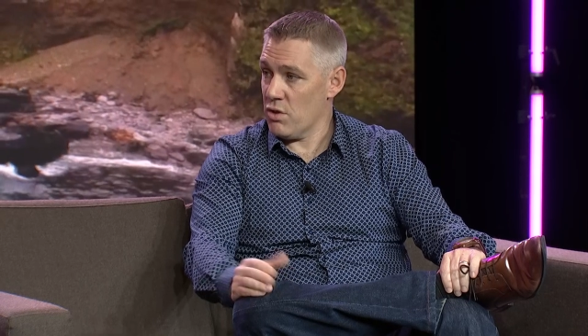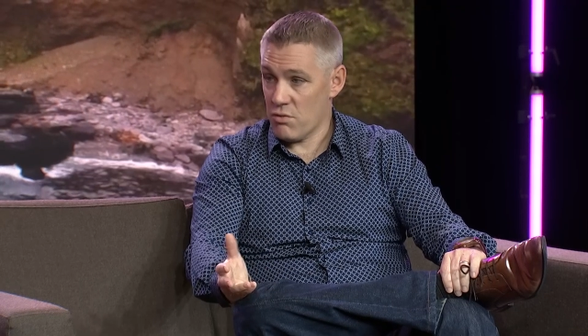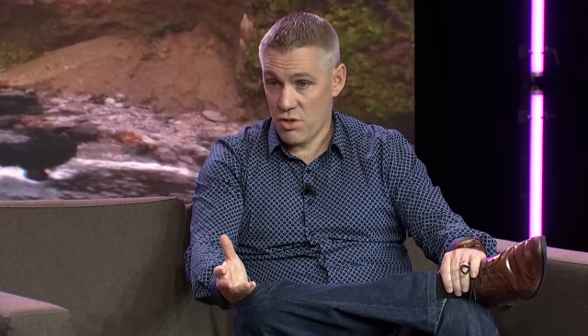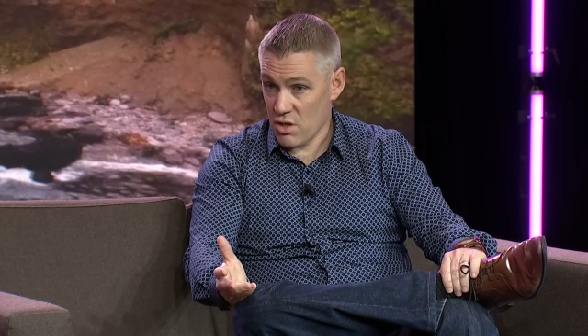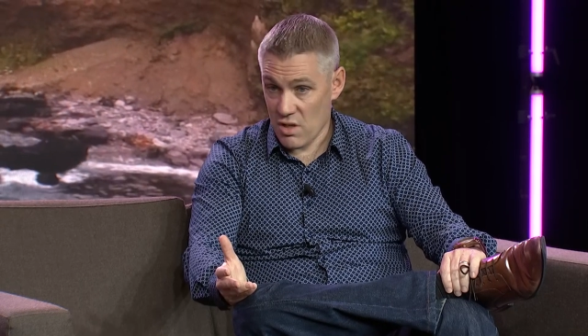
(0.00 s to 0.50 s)

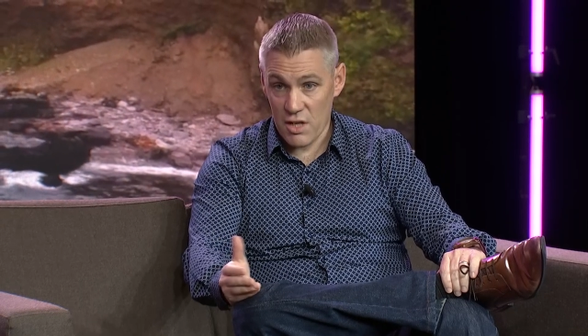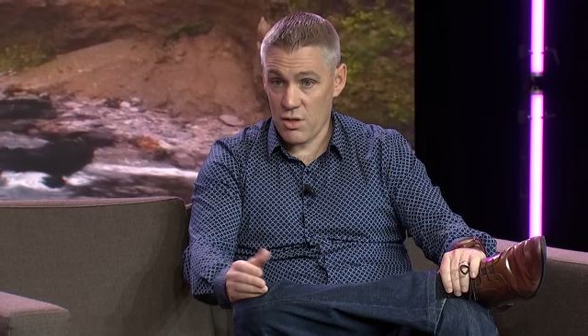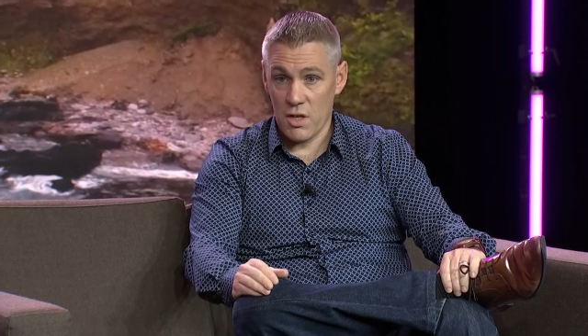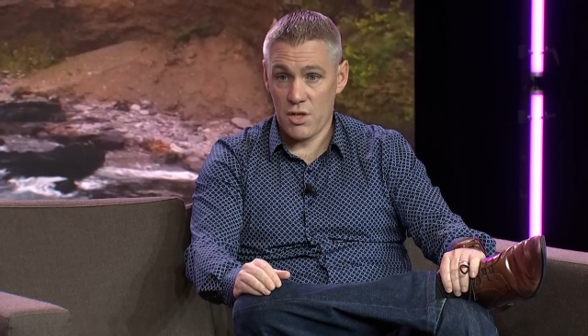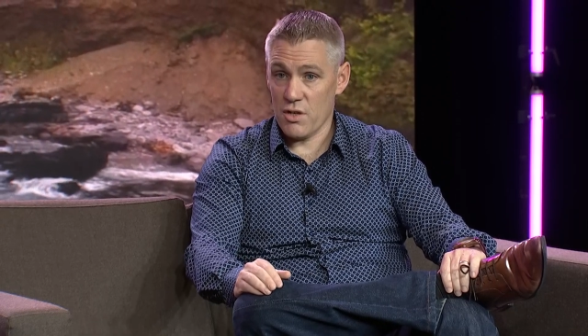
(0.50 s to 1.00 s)
just
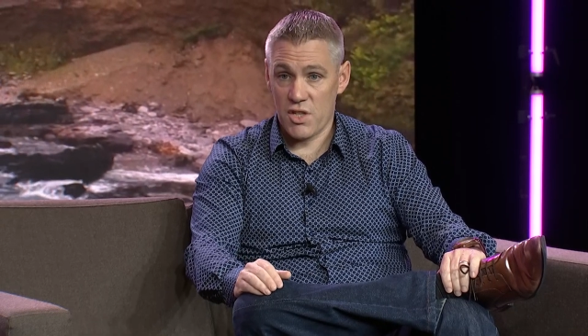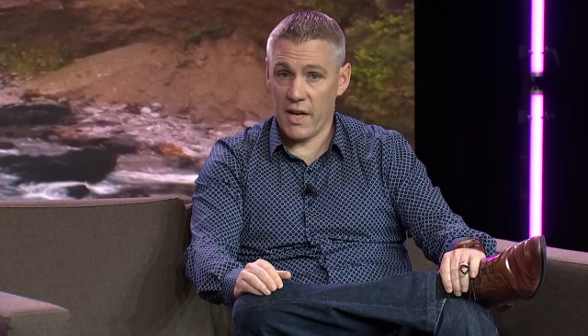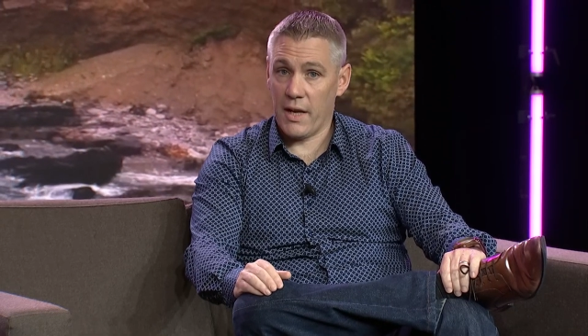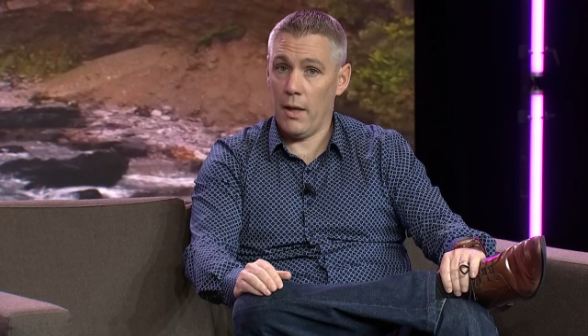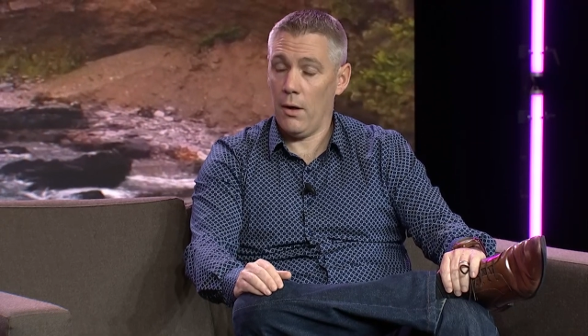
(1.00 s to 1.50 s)
literally just
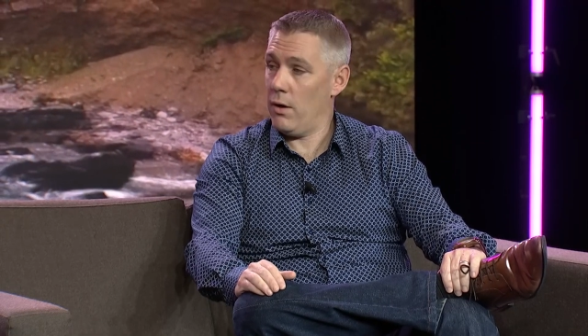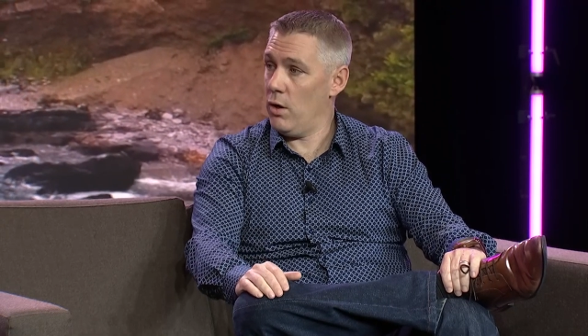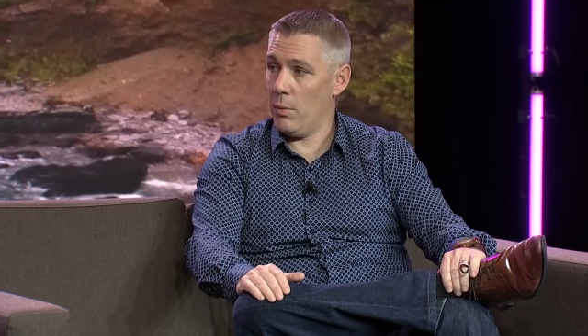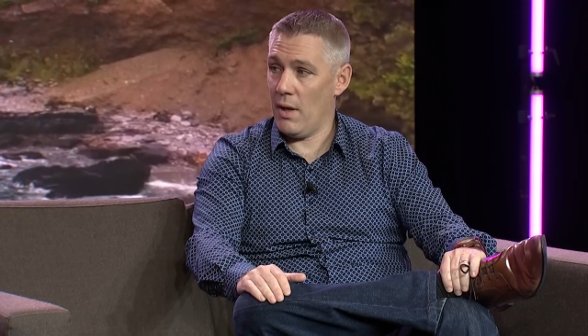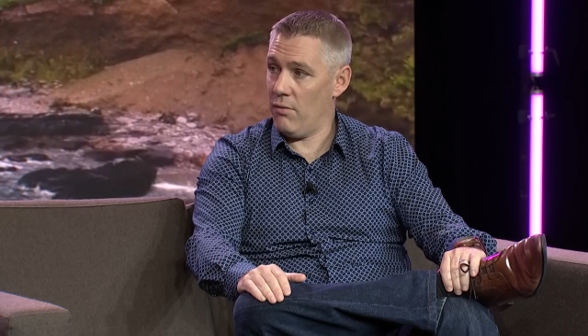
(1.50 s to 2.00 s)
check in on a
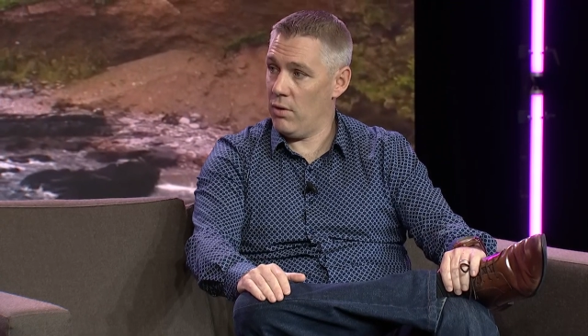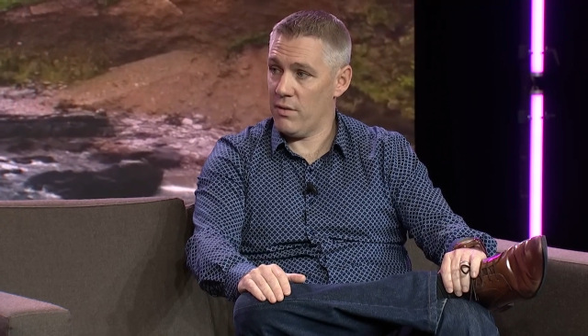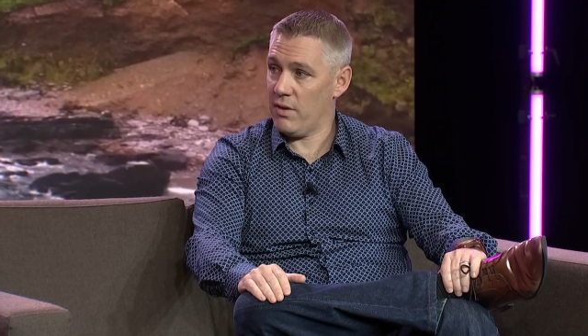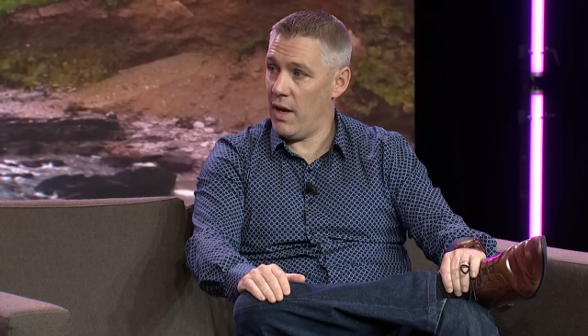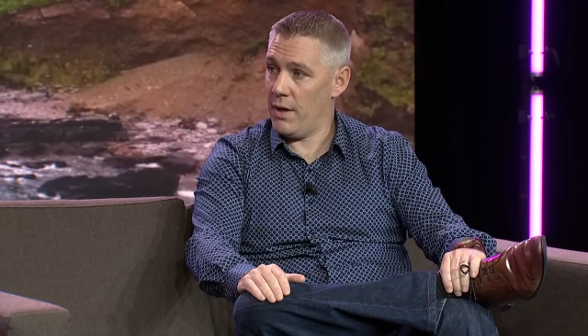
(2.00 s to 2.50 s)
human level and
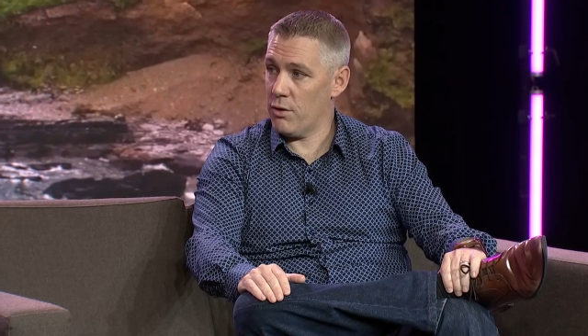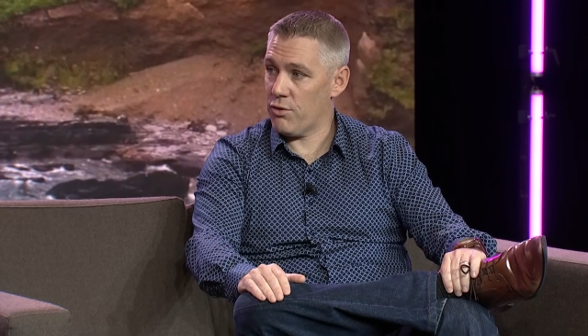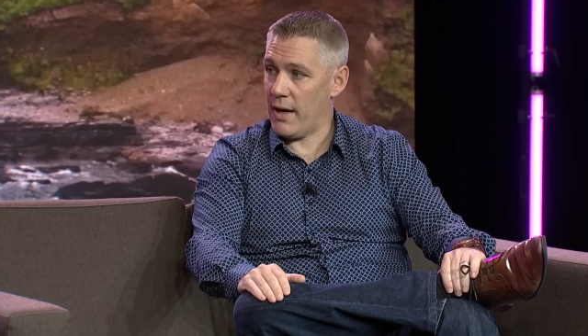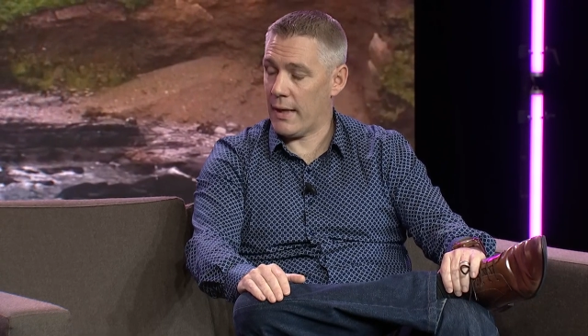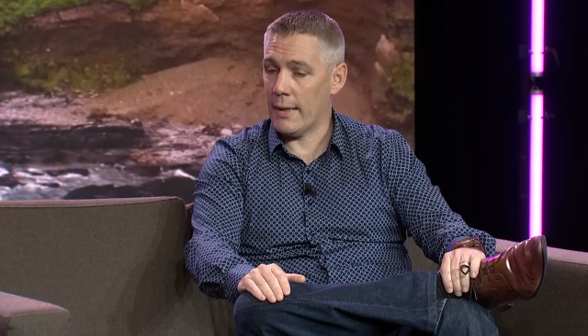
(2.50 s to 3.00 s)
see how they're
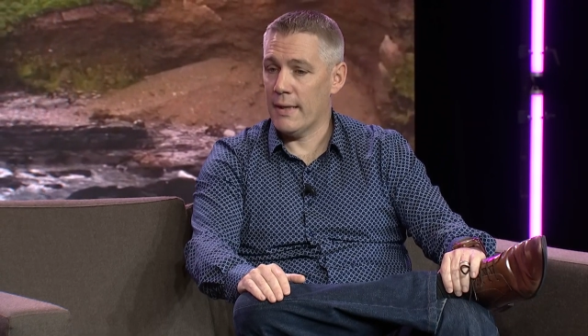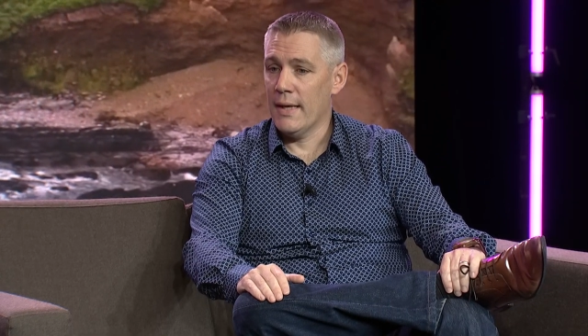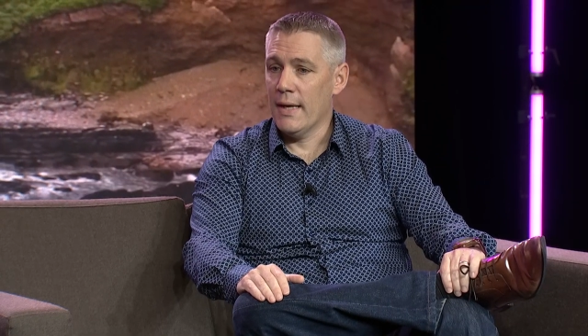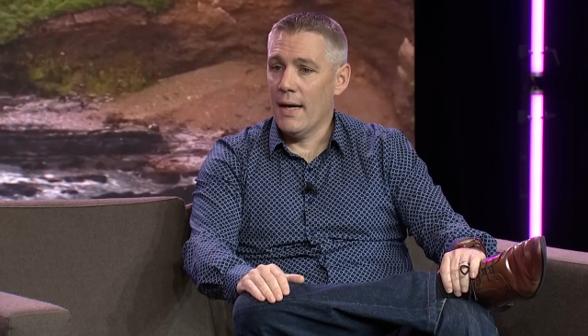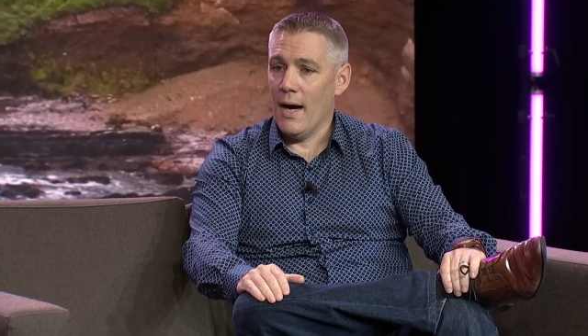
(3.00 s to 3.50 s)
tracking.
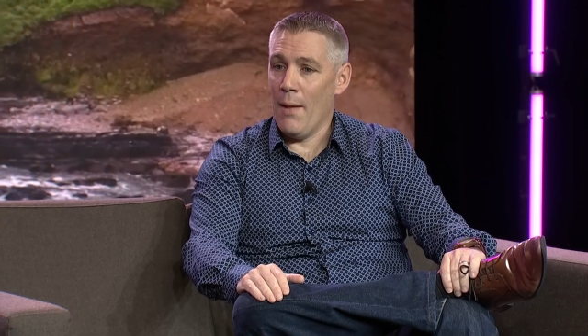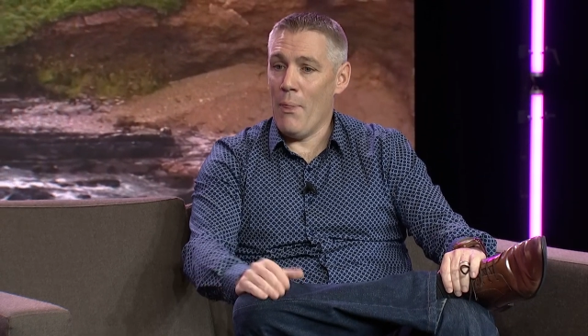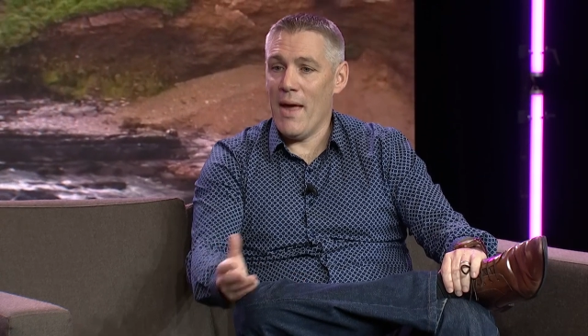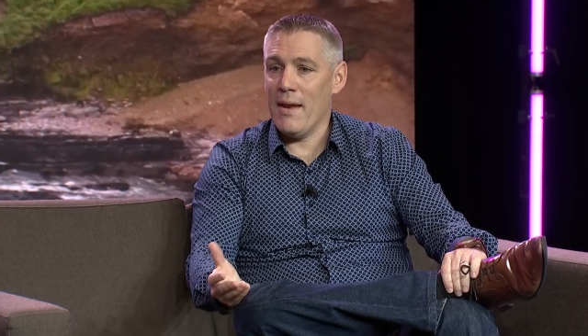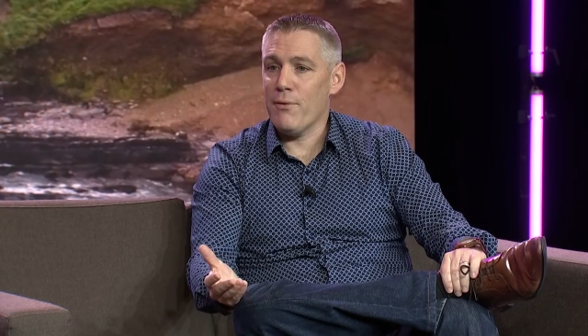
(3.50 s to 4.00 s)
Mm-hmm. And
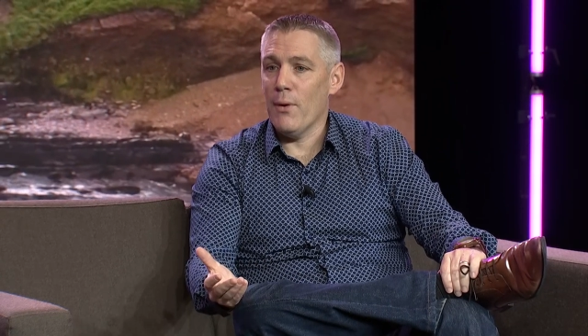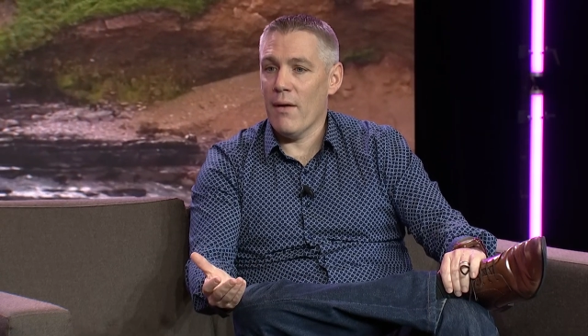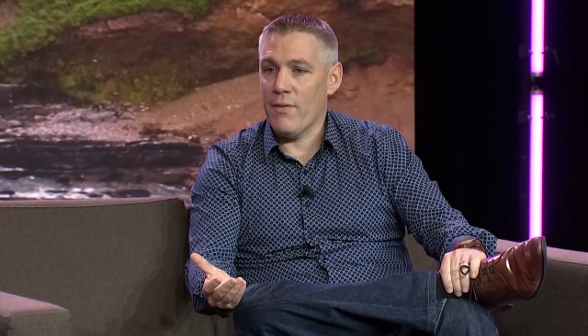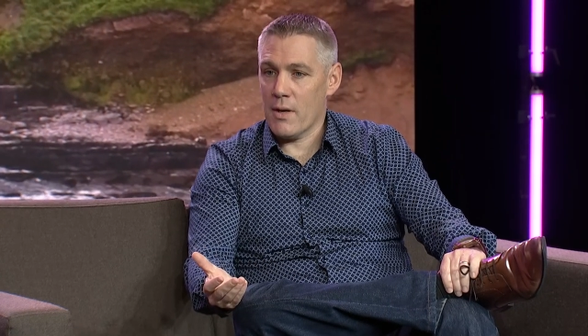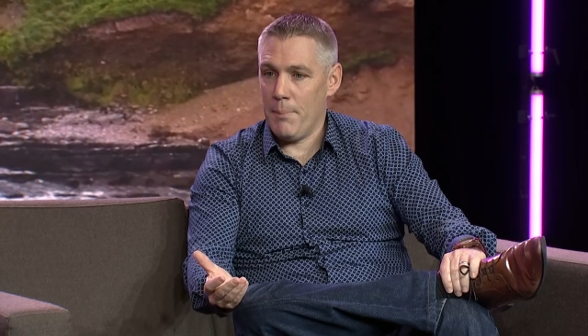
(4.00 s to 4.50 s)
then if you
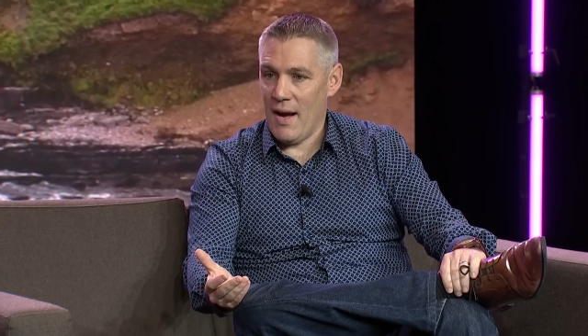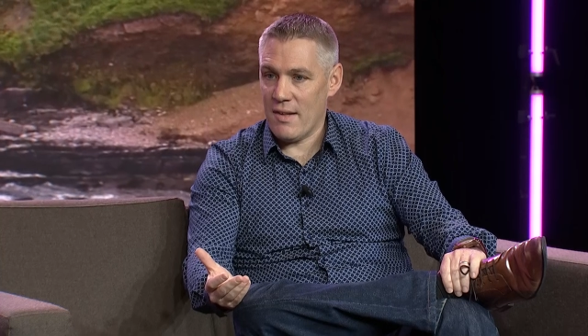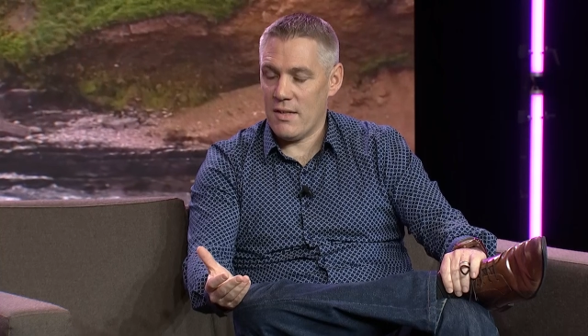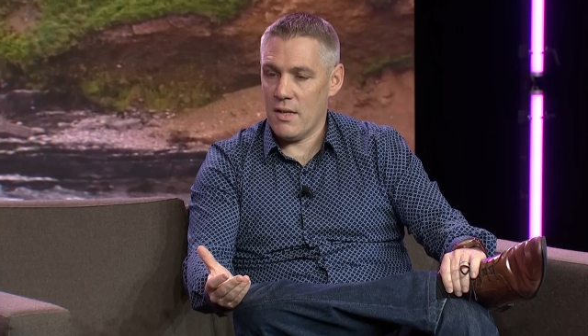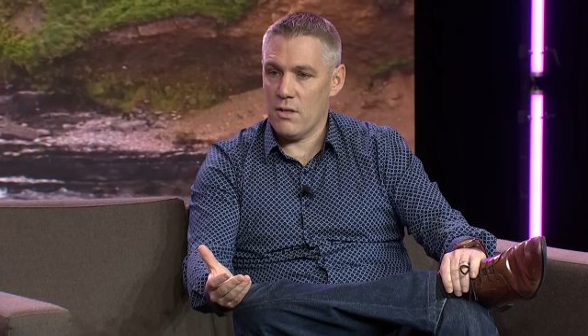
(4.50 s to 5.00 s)
have the
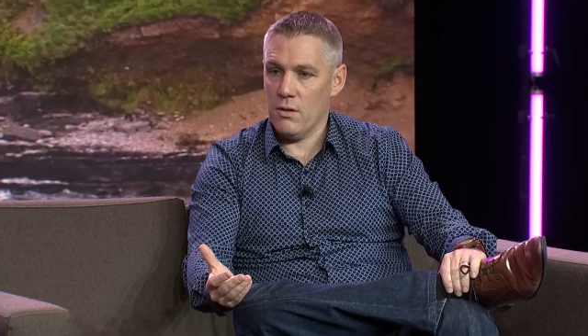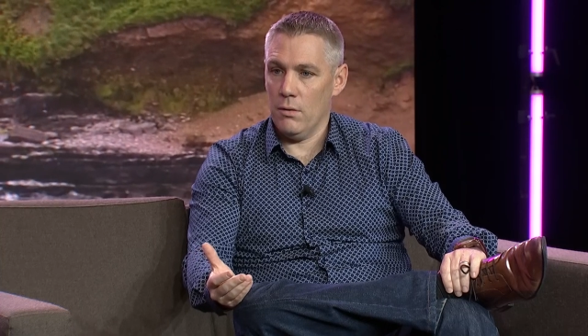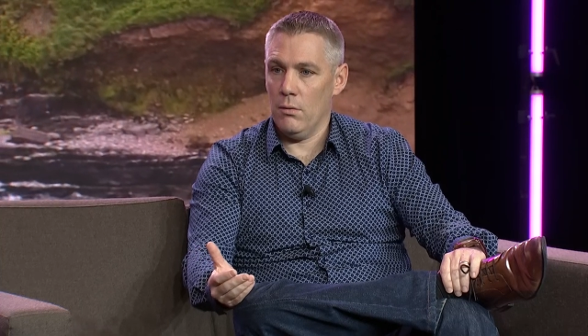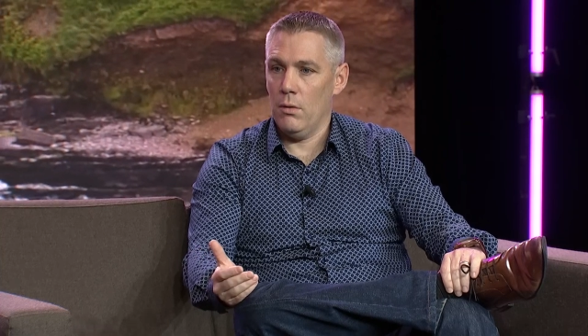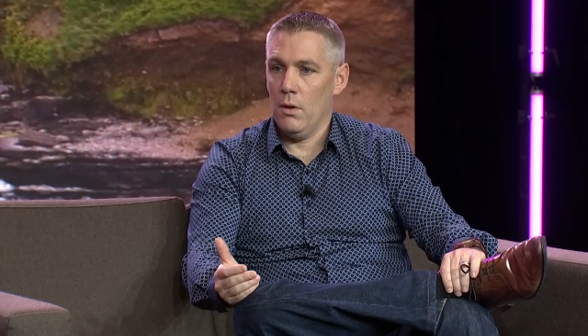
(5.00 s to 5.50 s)
capacity
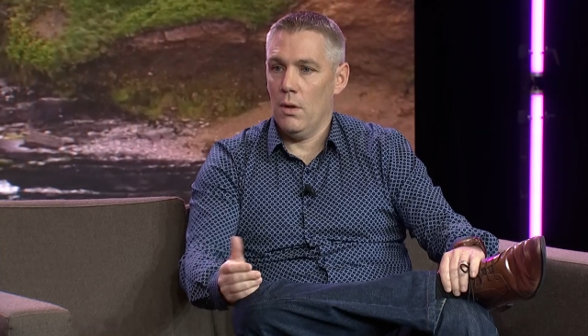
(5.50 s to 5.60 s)
to,